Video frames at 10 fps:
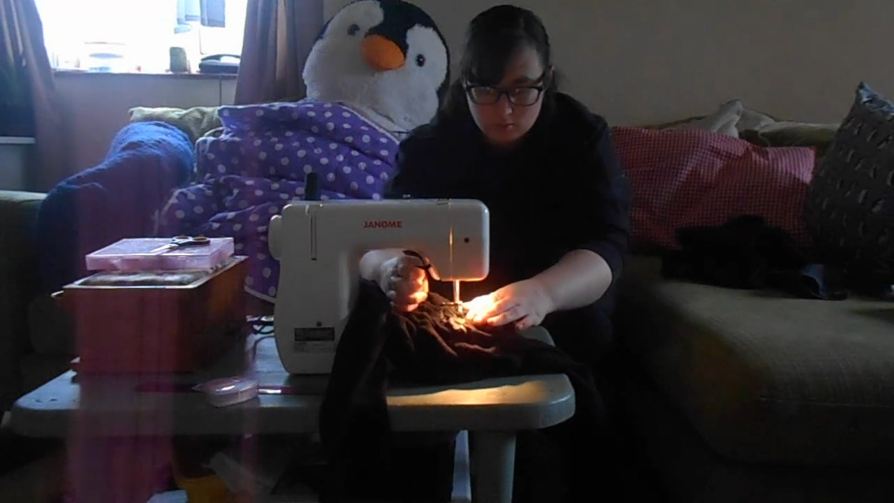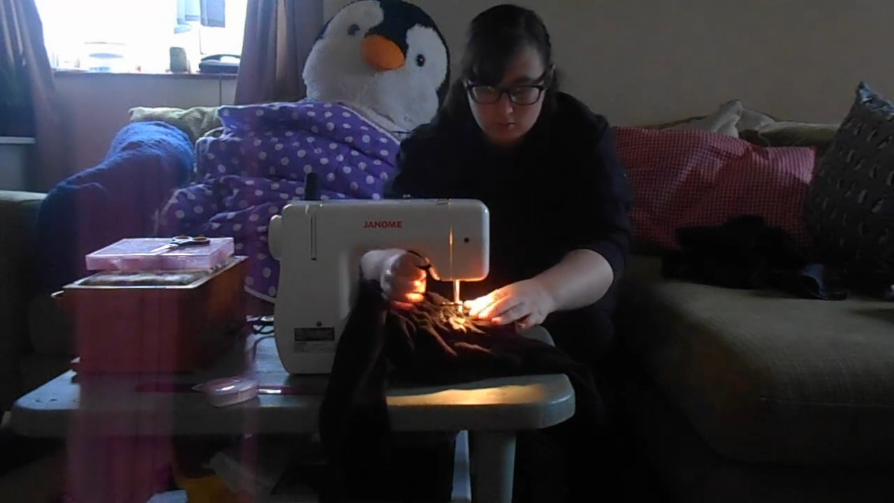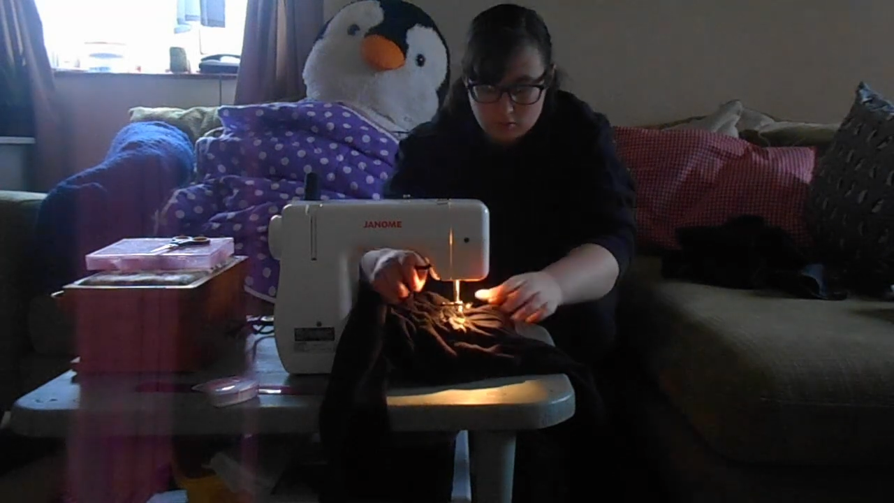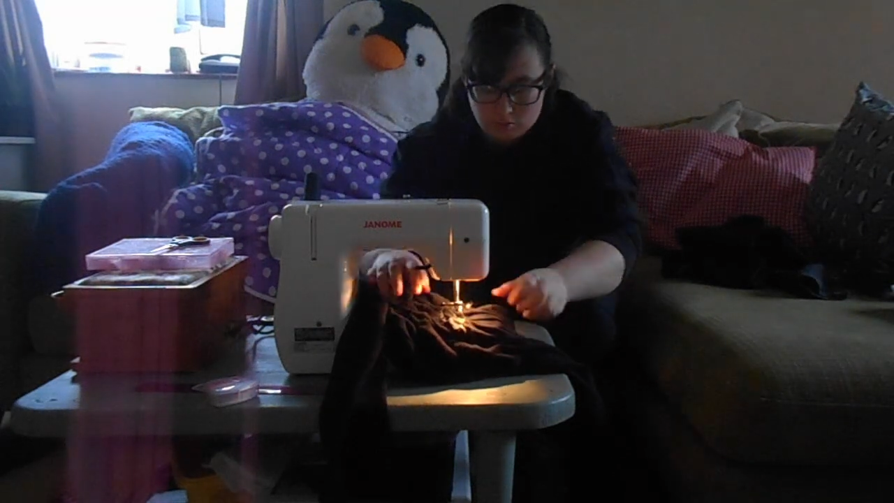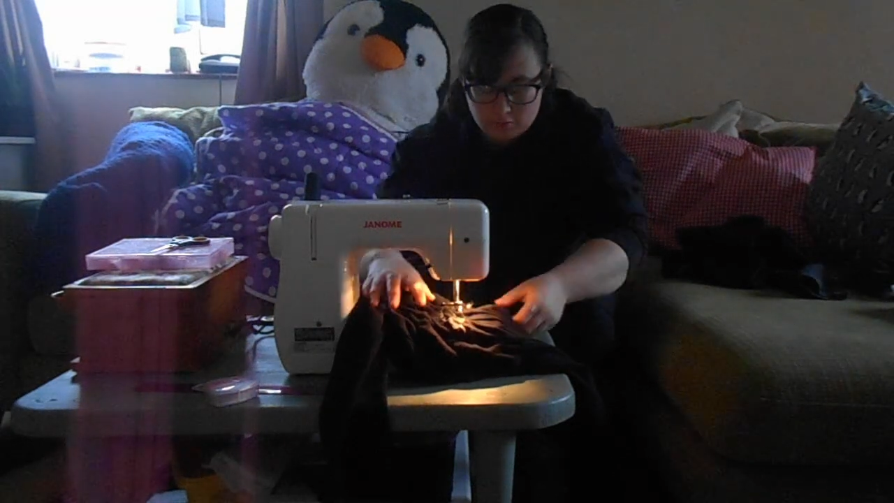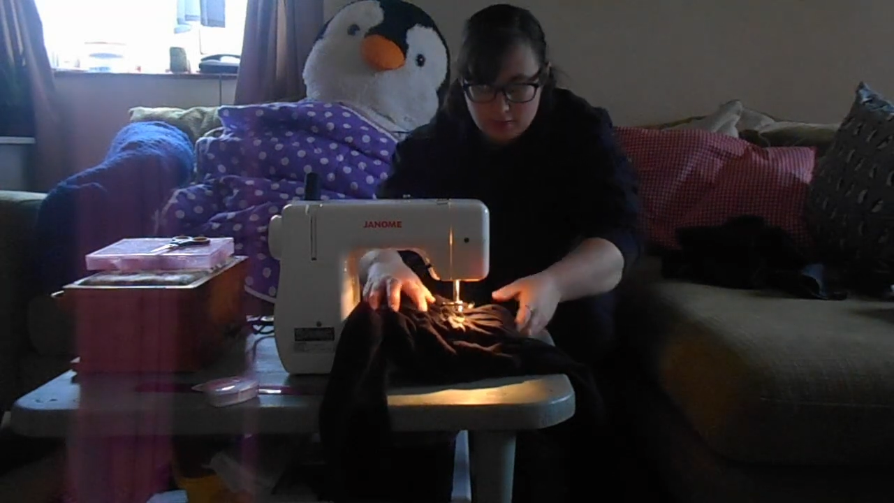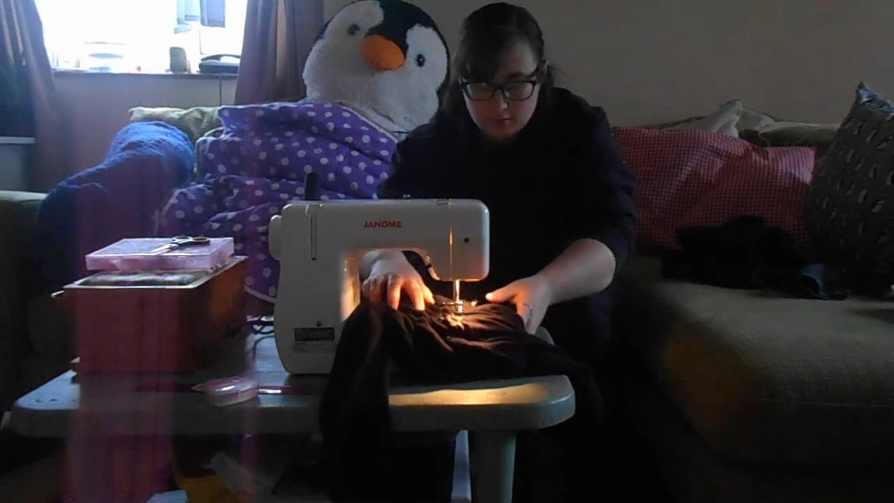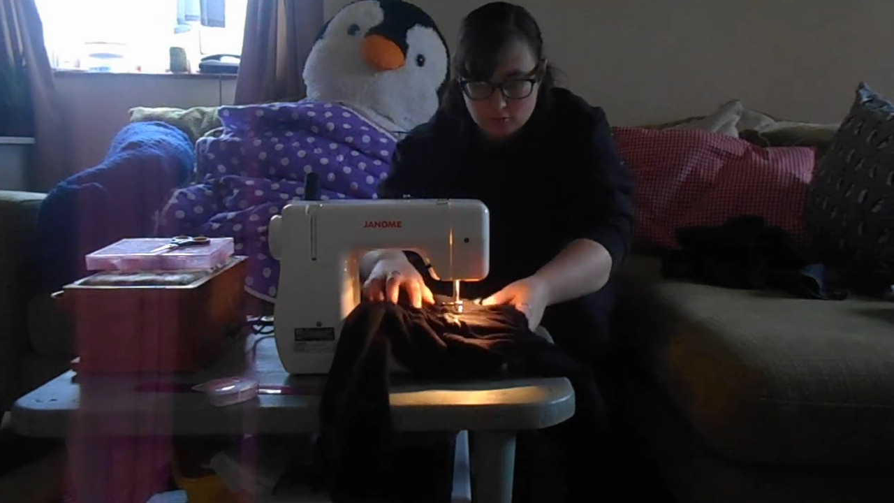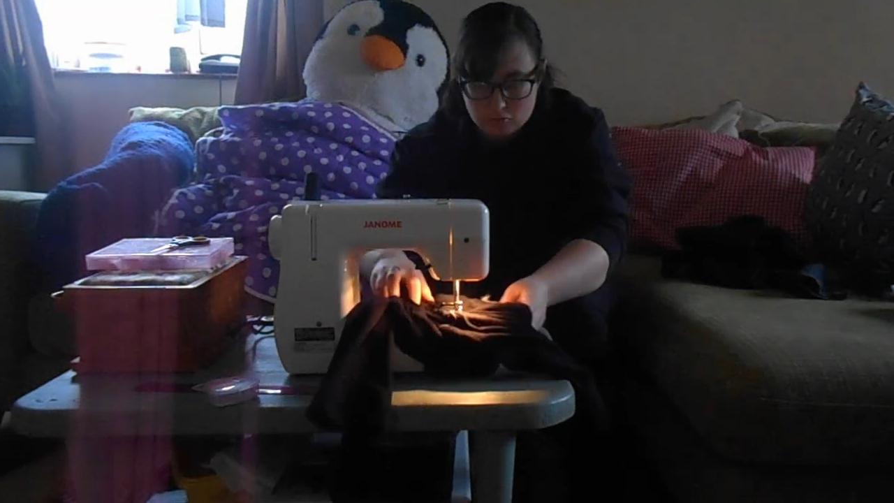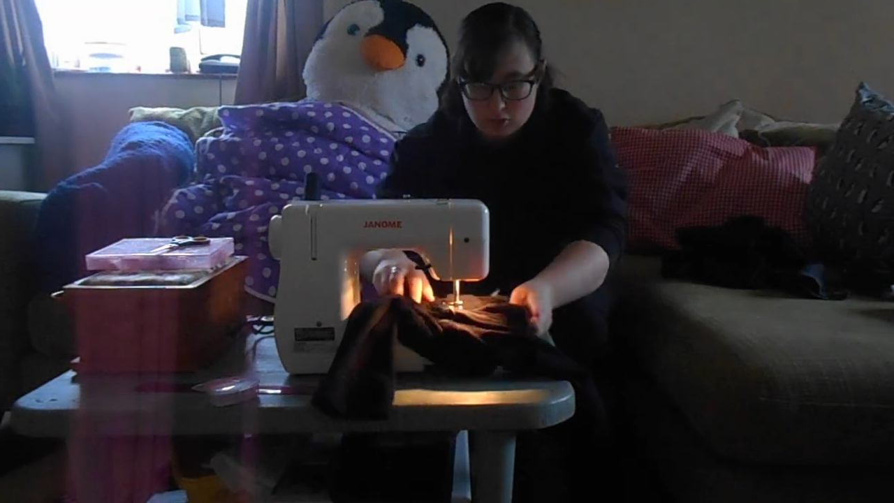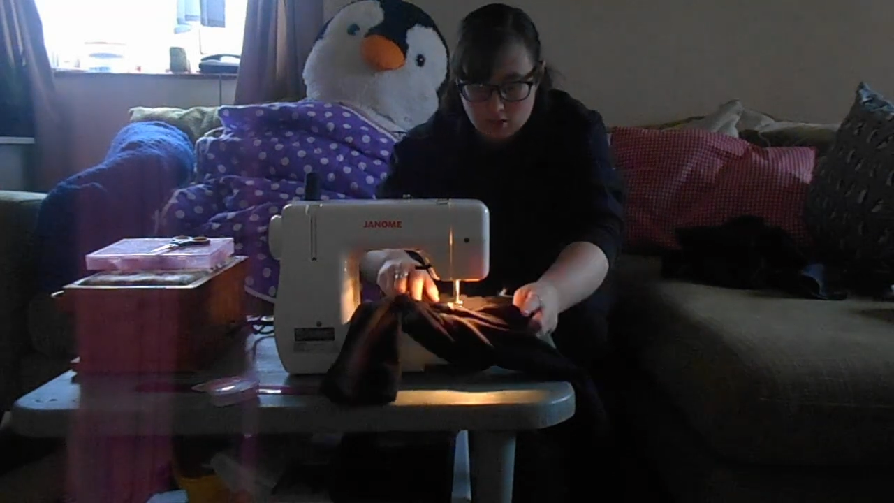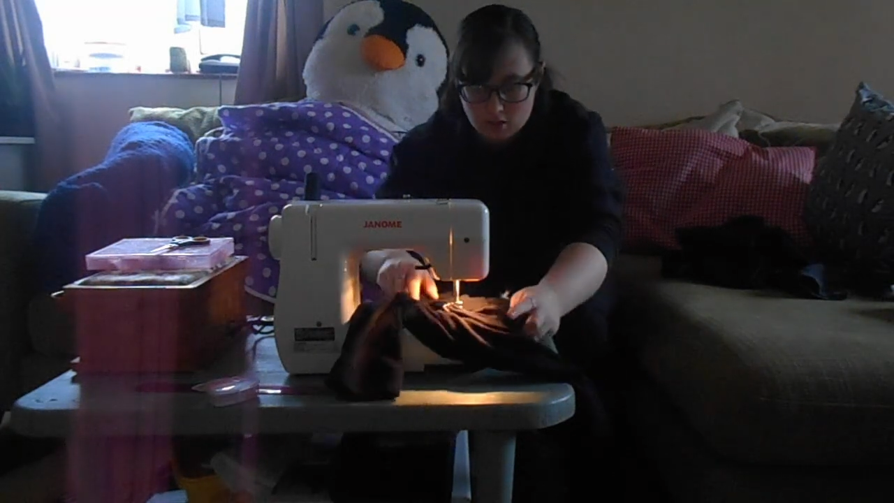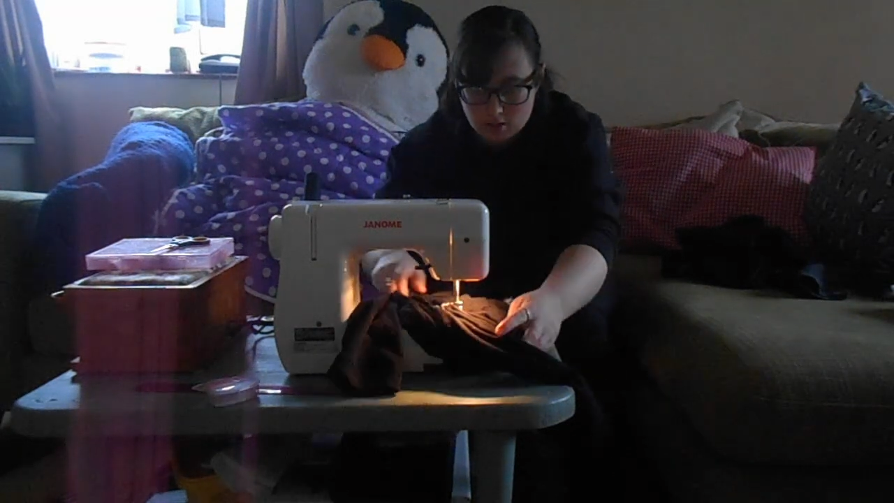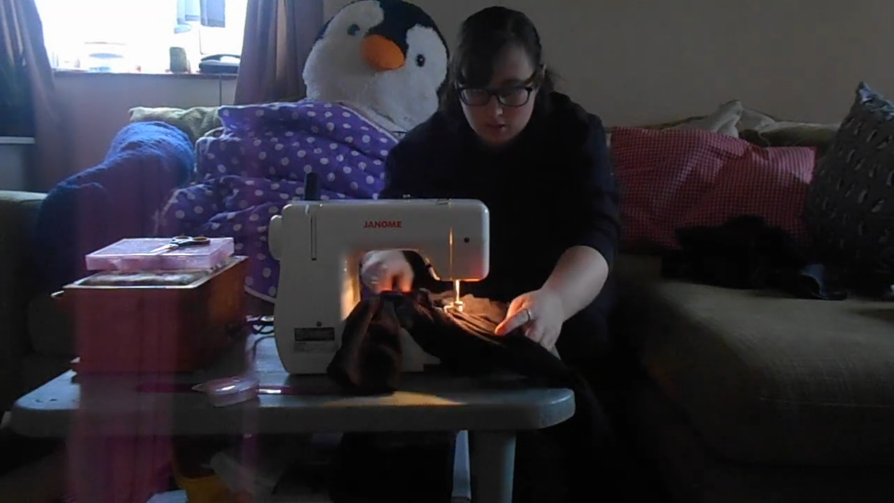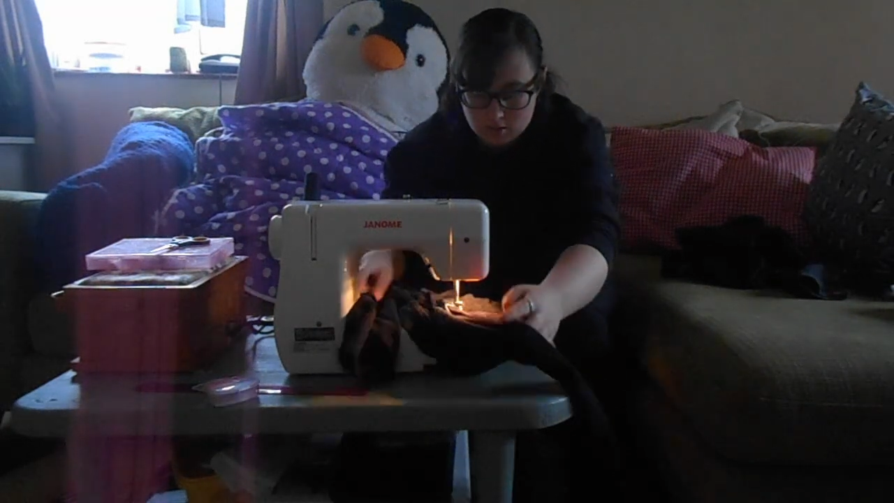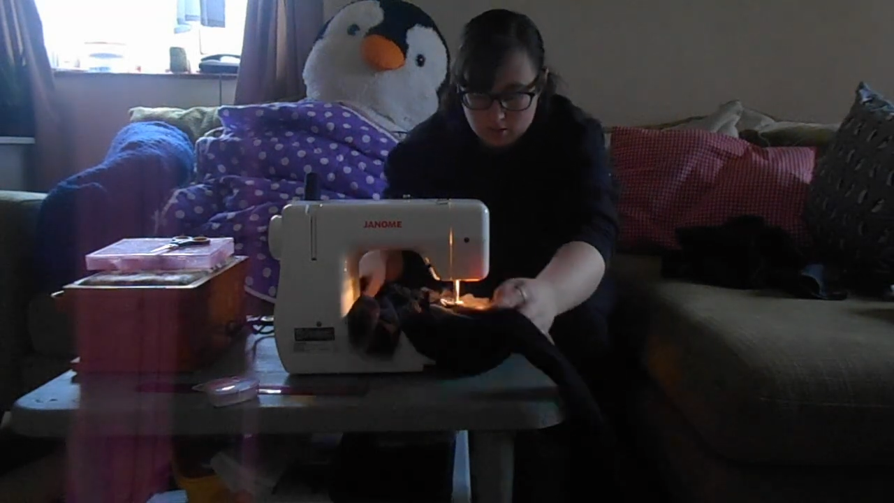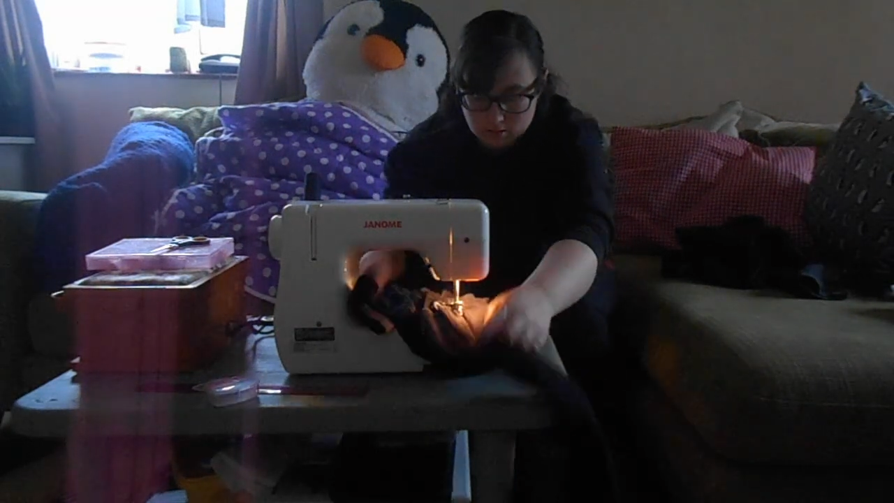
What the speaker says: Final turn.